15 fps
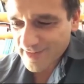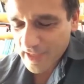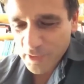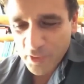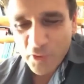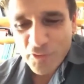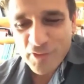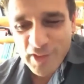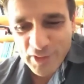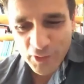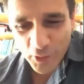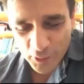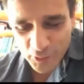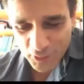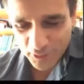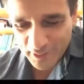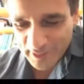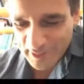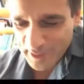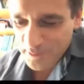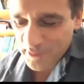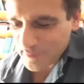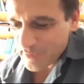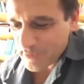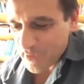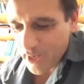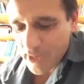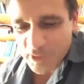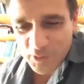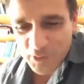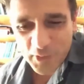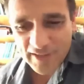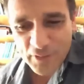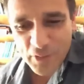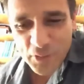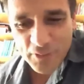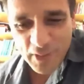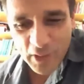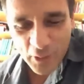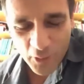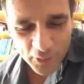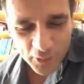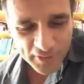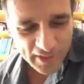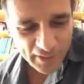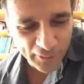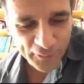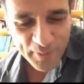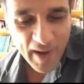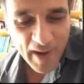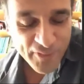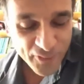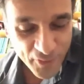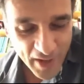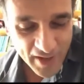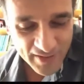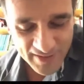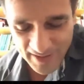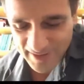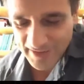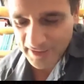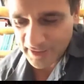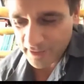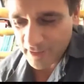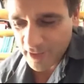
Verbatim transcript: let's say, a research already with this age to get new recordings through my friends, etc.